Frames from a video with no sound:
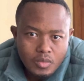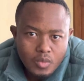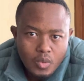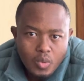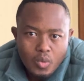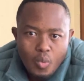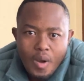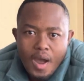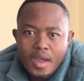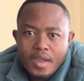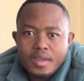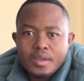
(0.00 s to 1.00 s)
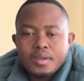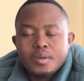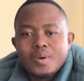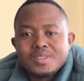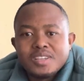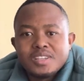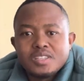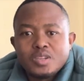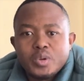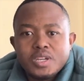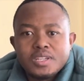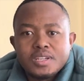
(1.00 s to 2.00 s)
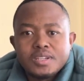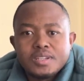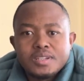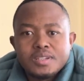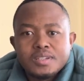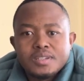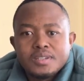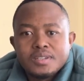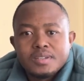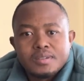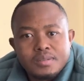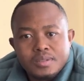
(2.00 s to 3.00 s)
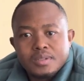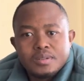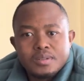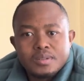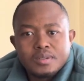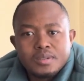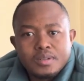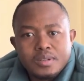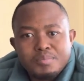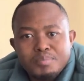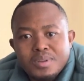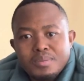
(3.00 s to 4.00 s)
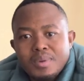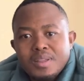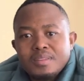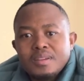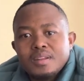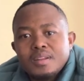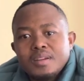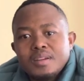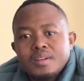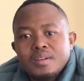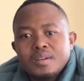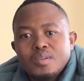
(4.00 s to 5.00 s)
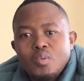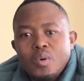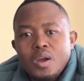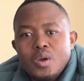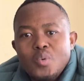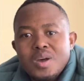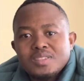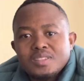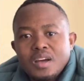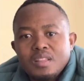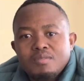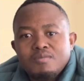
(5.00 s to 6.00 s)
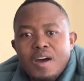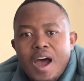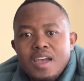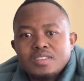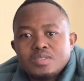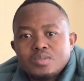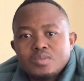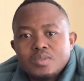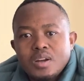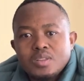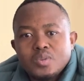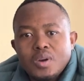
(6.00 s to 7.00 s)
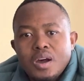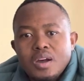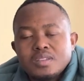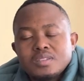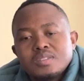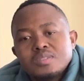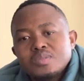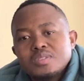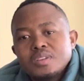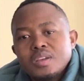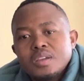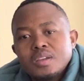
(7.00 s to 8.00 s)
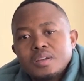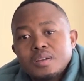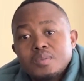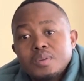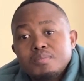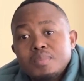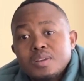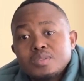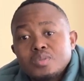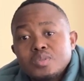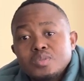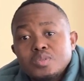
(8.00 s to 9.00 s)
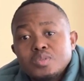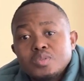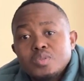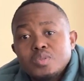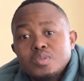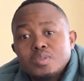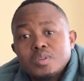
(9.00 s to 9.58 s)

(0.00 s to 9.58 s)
or why was education implemented, why was it advised unto us to say we must go to school.